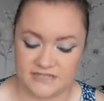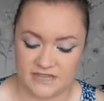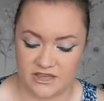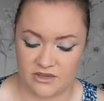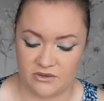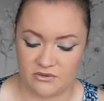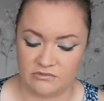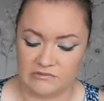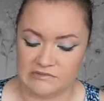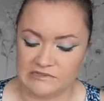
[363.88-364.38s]

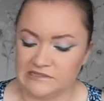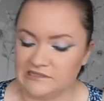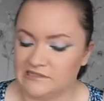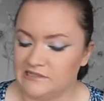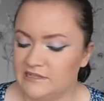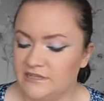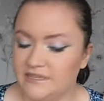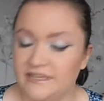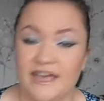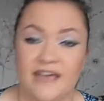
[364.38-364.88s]
So
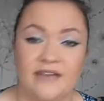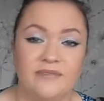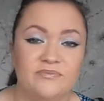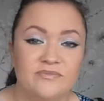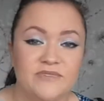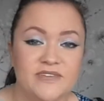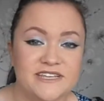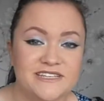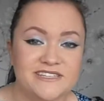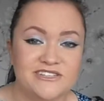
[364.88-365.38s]
yeah,
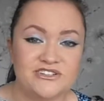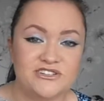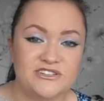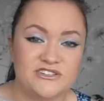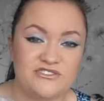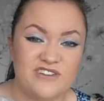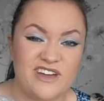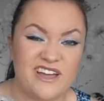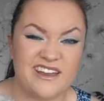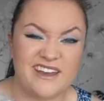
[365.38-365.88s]
it's
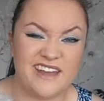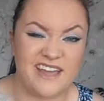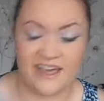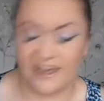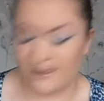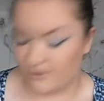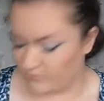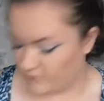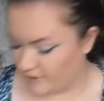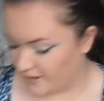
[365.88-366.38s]
just trying it
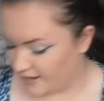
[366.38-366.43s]
out